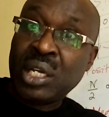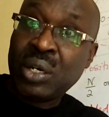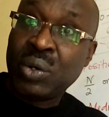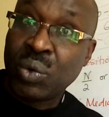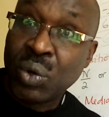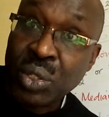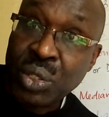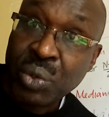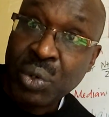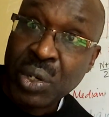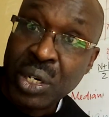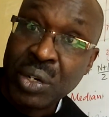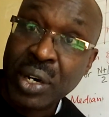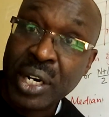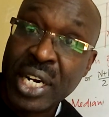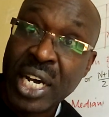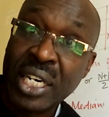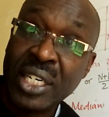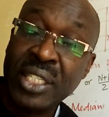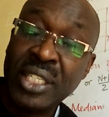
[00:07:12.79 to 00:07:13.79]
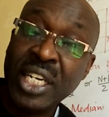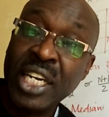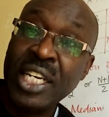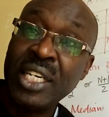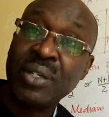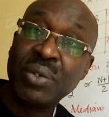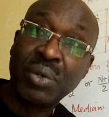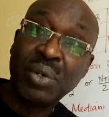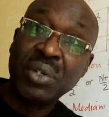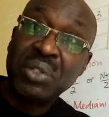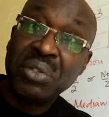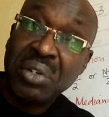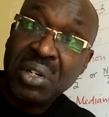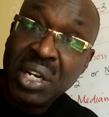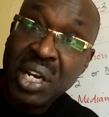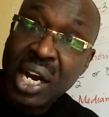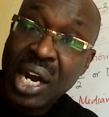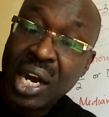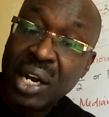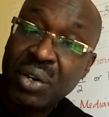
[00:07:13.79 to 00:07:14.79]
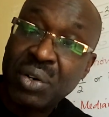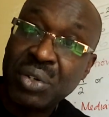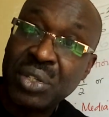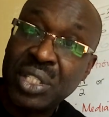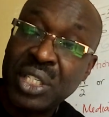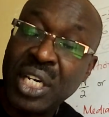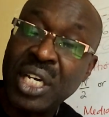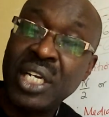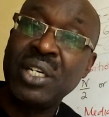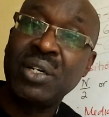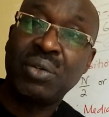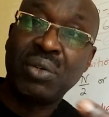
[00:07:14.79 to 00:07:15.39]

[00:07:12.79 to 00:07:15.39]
What will your dad say? What will your uncle say?